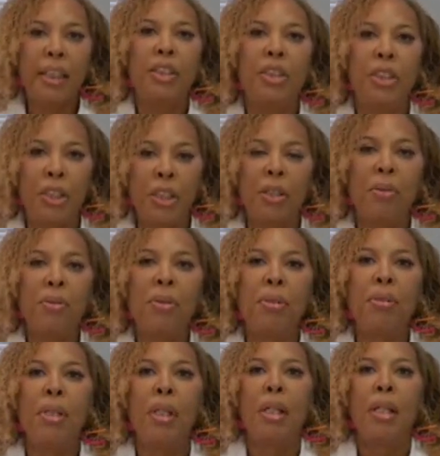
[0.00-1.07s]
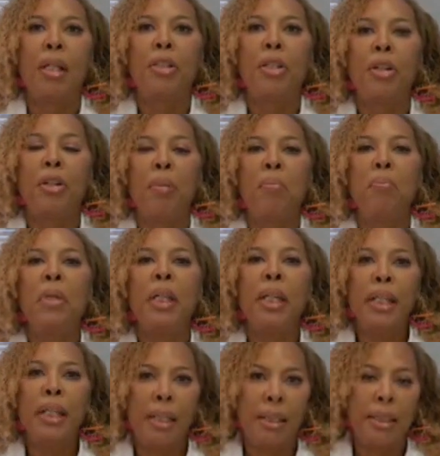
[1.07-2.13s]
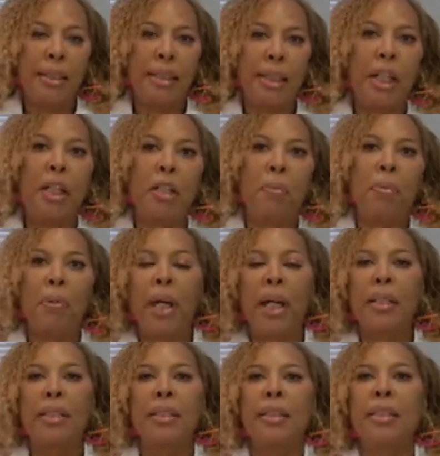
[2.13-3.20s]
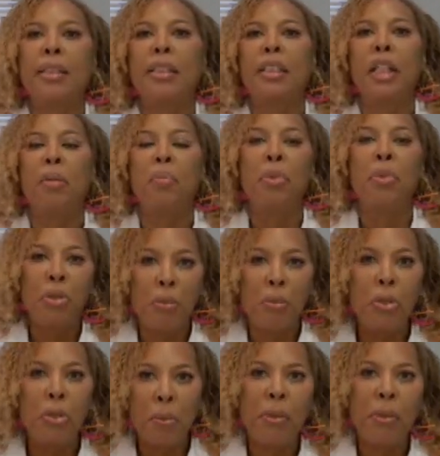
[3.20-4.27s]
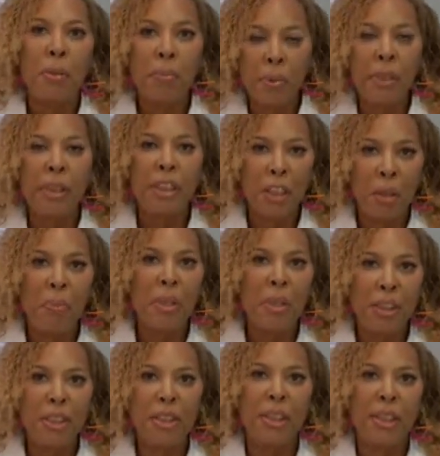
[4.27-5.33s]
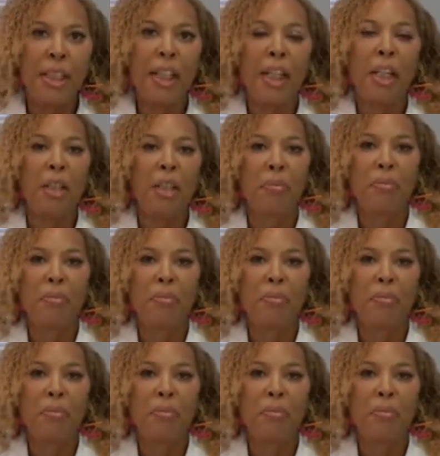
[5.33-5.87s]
in general, there are many aesthetic practices, and more people are jumping into the game.